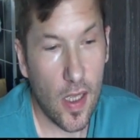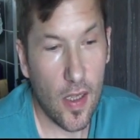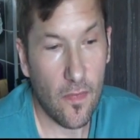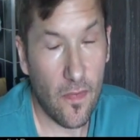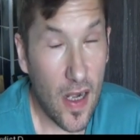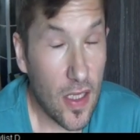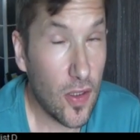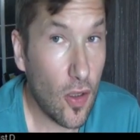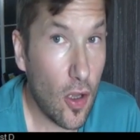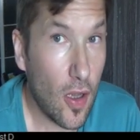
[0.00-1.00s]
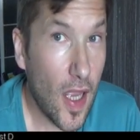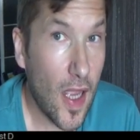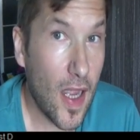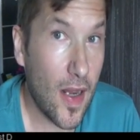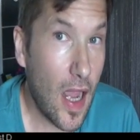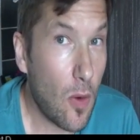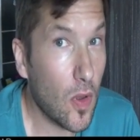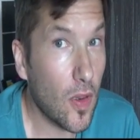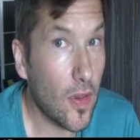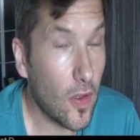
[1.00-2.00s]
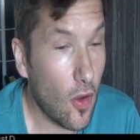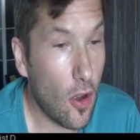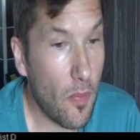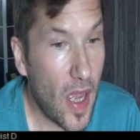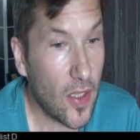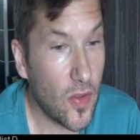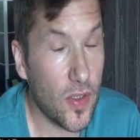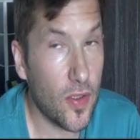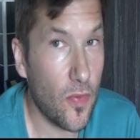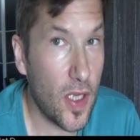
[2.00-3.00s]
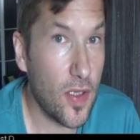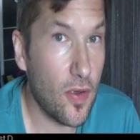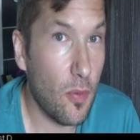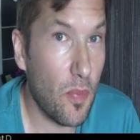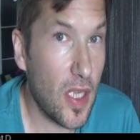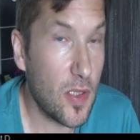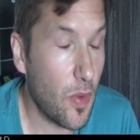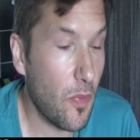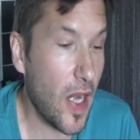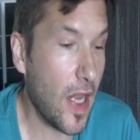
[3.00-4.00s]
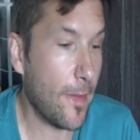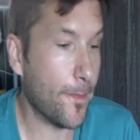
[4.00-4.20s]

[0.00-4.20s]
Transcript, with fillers: very slowly, and that will go back to its original beats per minute.